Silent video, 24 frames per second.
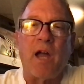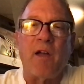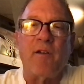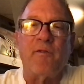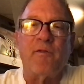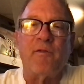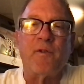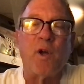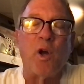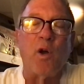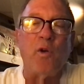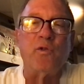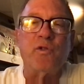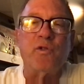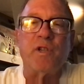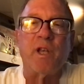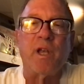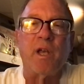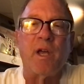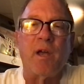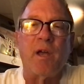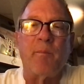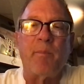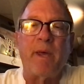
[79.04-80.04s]
coached,
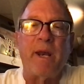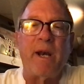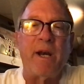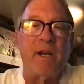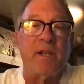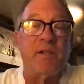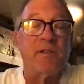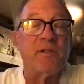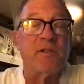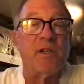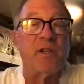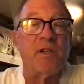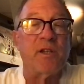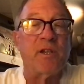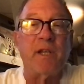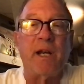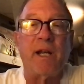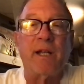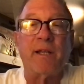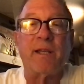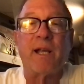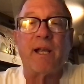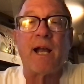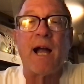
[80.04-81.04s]
been an assistant
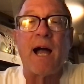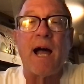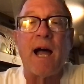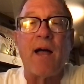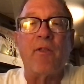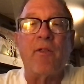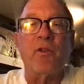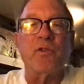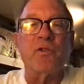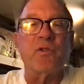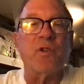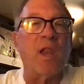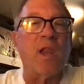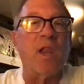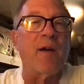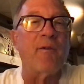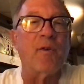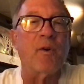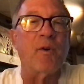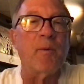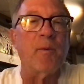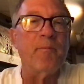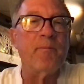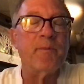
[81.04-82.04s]
at the college
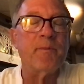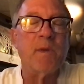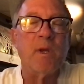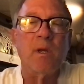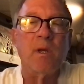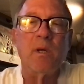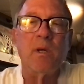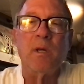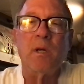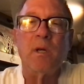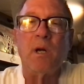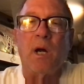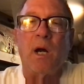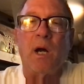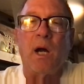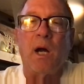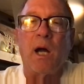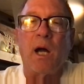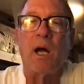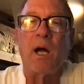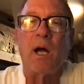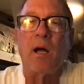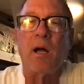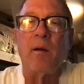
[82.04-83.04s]
level,
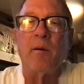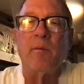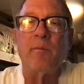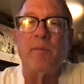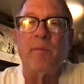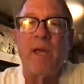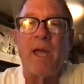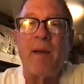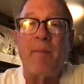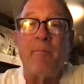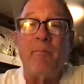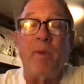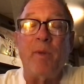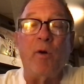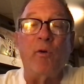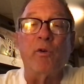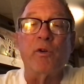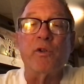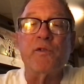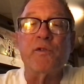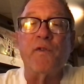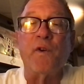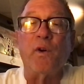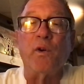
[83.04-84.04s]
at
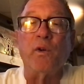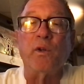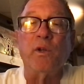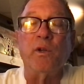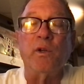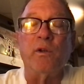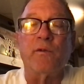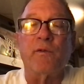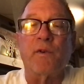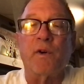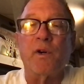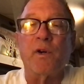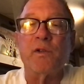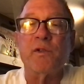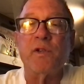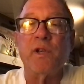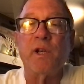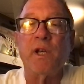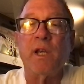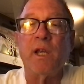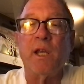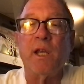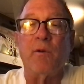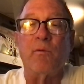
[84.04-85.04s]
Millersville
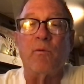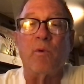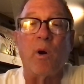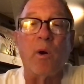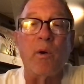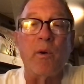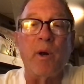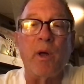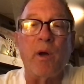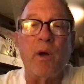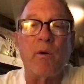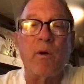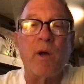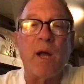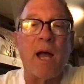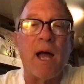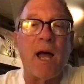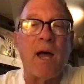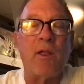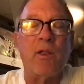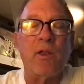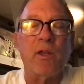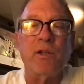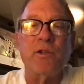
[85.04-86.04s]
University and Roanoke
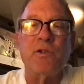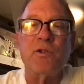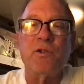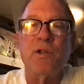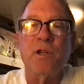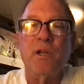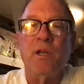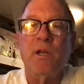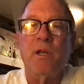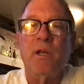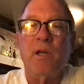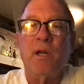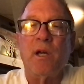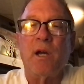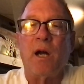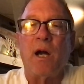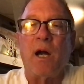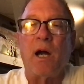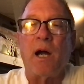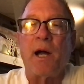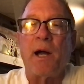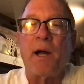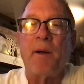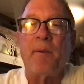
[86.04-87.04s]
College.
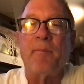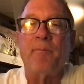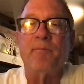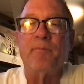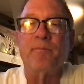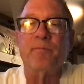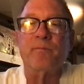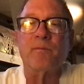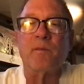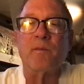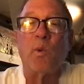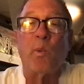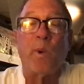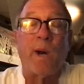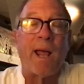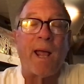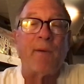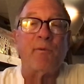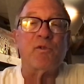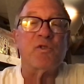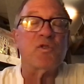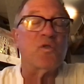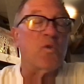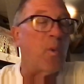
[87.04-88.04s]
When
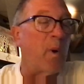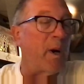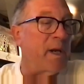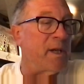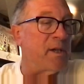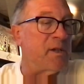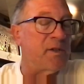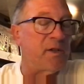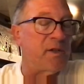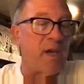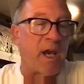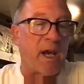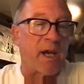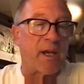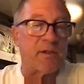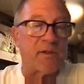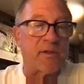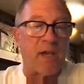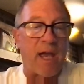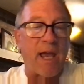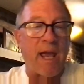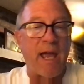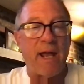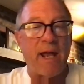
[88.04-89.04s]
I was
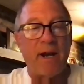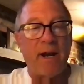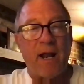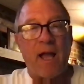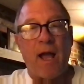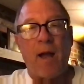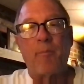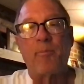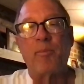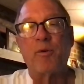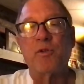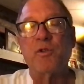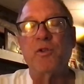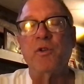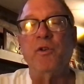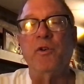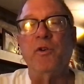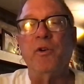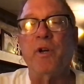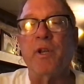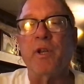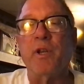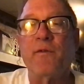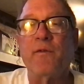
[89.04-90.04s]
26, I had an
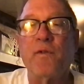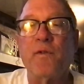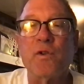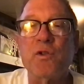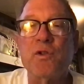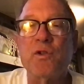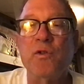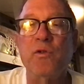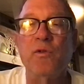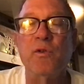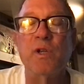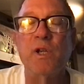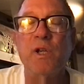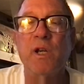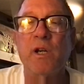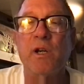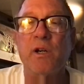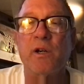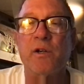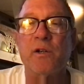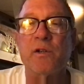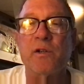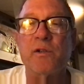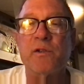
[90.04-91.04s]
opportunity for 2
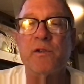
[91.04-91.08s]
years